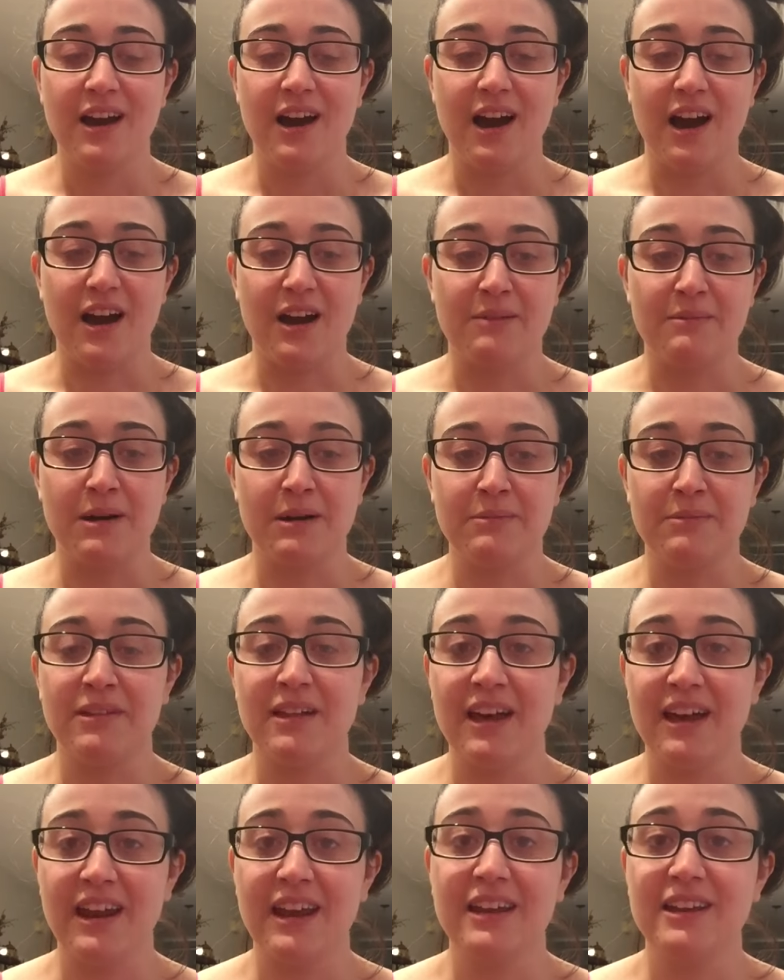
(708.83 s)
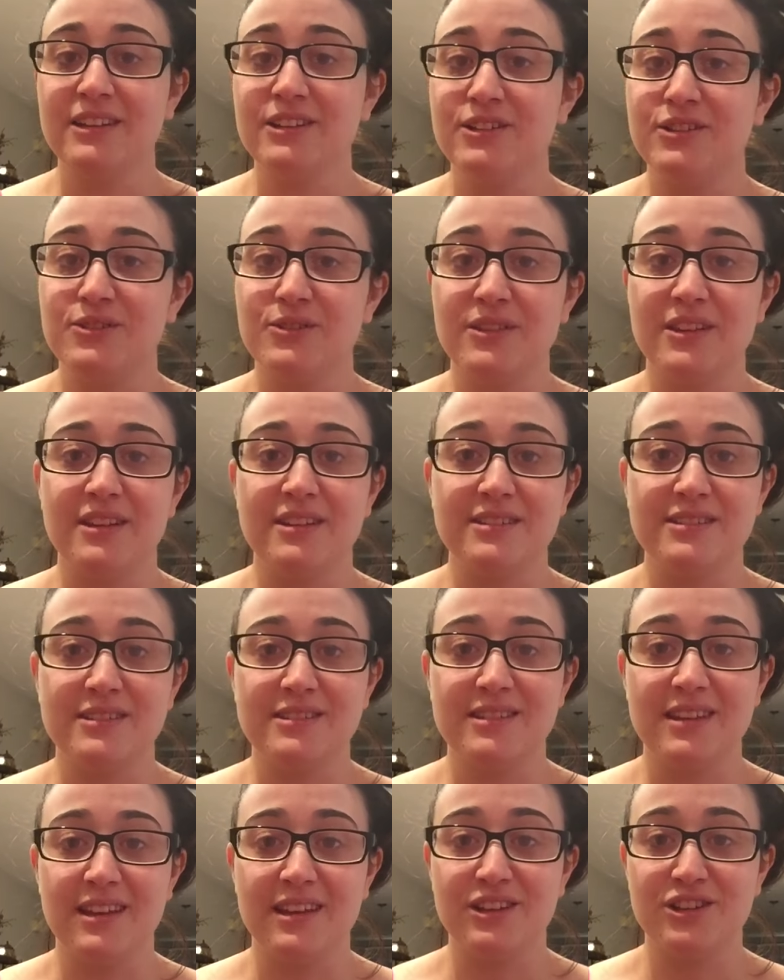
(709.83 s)
I'm glad I can do
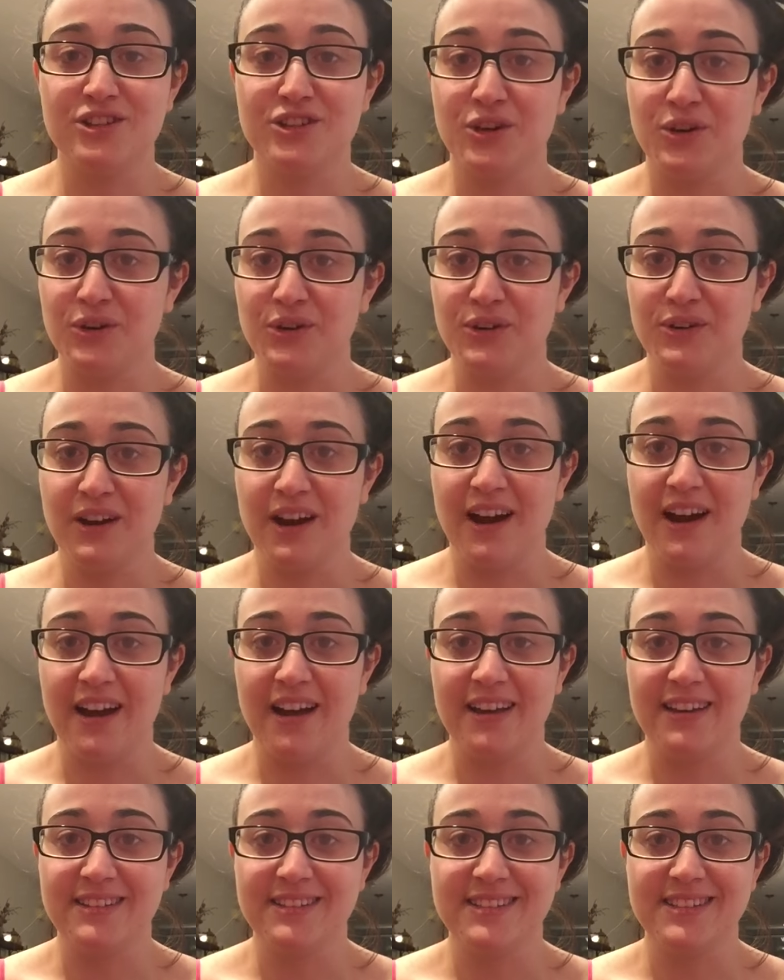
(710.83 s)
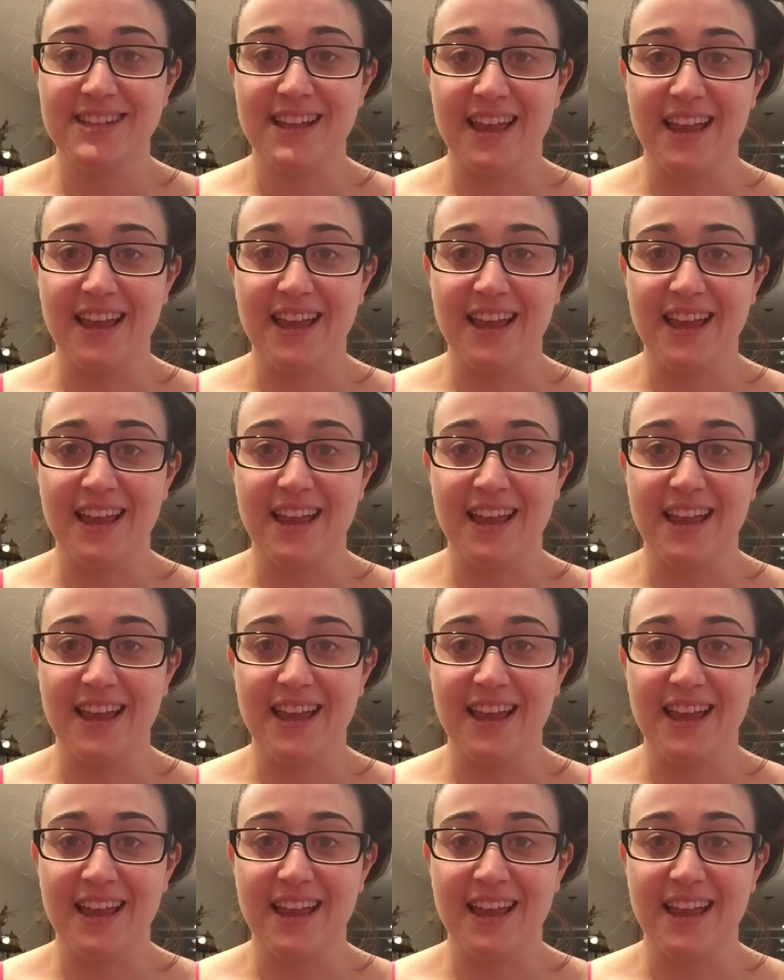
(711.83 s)
this and show you guys.